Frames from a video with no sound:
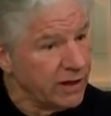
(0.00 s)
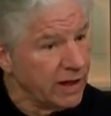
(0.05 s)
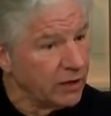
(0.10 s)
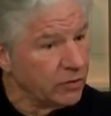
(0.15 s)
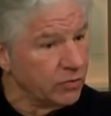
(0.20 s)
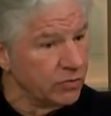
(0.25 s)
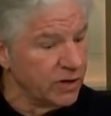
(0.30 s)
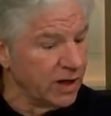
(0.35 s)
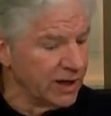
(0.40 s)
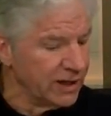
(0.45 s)

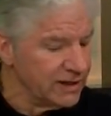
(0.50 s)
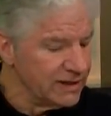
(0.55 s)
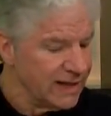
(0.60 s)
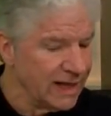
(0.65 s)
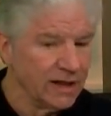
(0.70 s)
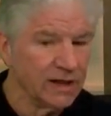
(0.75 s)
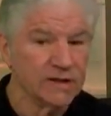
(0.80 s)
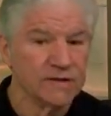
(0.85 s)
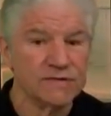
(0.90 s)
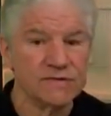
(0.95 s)
Doctor Don
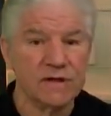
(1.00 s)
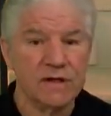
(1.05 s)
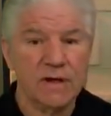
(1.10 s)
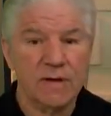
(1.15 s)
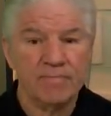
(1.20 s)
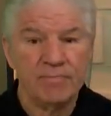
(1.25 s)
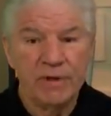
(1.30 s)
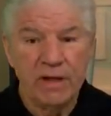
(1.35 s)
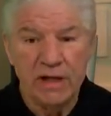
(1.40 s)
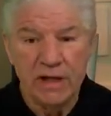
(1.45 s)
Dennis
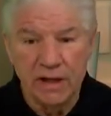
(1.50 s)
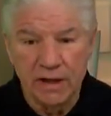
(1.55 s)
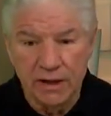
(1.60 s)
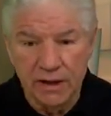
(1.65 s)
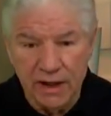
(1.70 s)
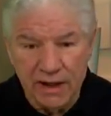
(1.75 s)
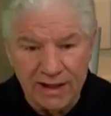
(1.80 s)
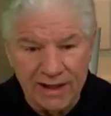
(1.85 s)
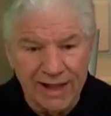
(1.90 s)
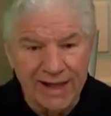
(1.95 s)

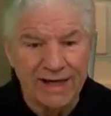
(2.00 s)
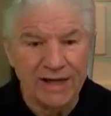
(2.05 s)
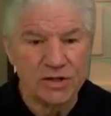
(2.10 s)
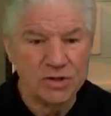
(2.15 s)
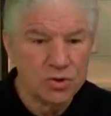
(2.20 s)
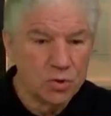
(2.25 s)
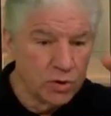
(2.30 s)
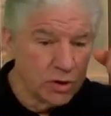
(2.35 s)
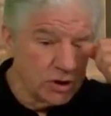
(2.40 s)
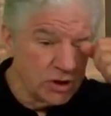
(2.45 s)
in Atlanta,
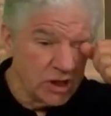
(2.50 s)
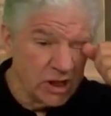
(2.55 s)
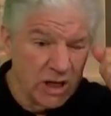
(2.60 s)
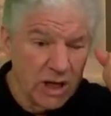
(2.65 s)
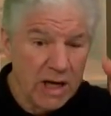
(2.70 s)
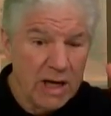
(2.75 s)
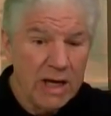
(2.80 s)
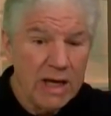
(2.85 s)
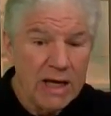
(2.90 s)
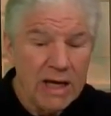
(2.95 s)
Georgia.
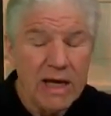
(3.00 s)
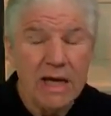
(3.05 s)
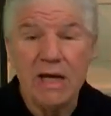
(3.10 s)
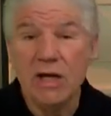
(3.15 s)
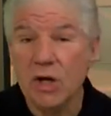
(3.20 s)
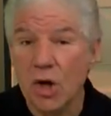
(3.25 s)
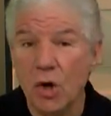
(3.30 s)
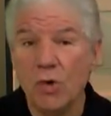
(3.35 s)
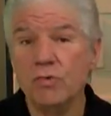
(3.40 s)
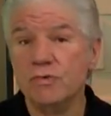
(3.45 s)
He
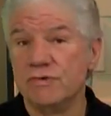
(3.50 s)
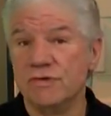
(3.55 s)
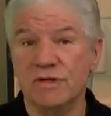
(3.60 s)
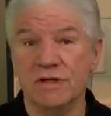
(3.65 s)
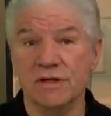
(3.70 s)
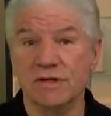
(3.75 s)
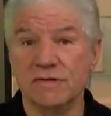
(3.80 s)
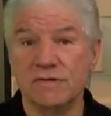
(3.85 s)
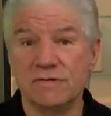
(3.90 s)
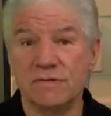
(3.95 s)
knows
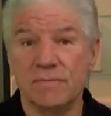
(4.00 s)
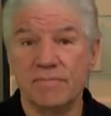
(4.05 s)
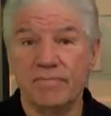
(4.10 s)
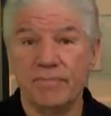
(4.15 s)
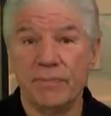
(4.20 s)
this.